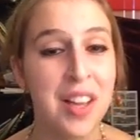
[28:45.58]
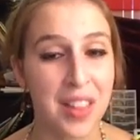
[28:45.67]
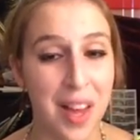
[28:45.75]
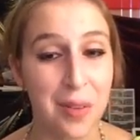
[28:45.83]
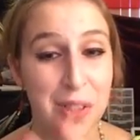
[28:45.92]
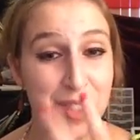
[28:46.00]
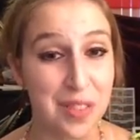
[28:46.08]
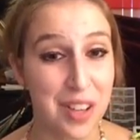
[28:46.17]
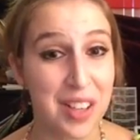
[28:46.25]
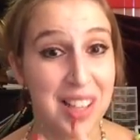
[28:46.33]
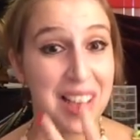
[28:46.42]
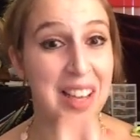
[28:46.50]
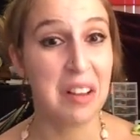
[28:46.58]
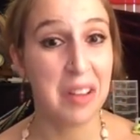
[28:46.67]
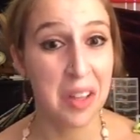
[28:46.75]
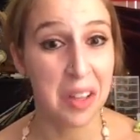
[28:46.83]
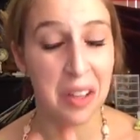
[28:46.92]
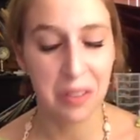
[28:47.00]
That one's very like
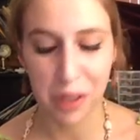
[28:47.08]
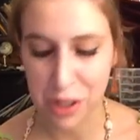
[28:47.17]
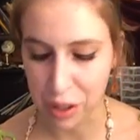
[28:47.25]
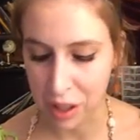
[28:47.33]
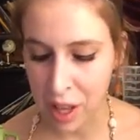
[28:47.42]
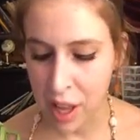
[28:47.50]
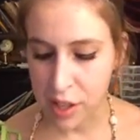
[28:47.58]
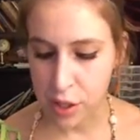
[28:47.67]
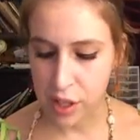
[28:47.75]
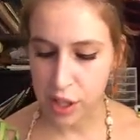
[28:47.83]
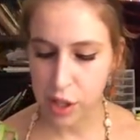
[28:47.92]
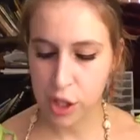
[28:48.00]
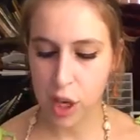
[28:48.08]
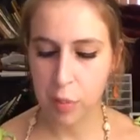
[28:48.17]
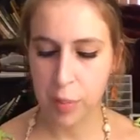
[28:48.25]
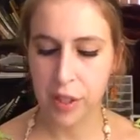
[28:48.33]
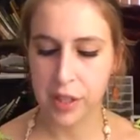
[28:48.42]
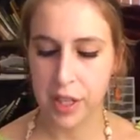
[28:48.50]
frontal. So then you
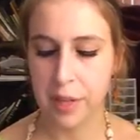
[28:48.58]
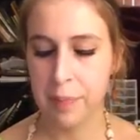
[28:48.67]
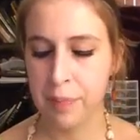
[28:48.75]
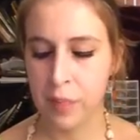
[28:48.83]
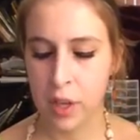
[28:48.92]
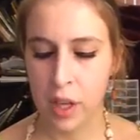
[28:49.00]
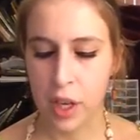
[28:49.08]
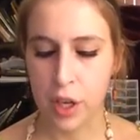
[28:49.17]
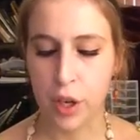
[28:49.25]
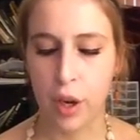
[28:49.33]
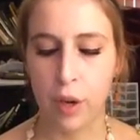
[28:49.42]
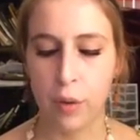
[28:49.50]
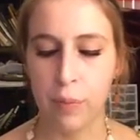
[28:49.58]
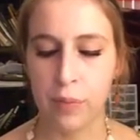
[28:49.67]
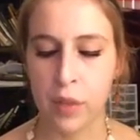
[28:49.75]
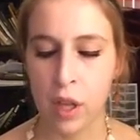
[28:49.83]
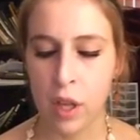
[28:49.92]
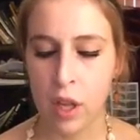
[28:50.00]
start building and you go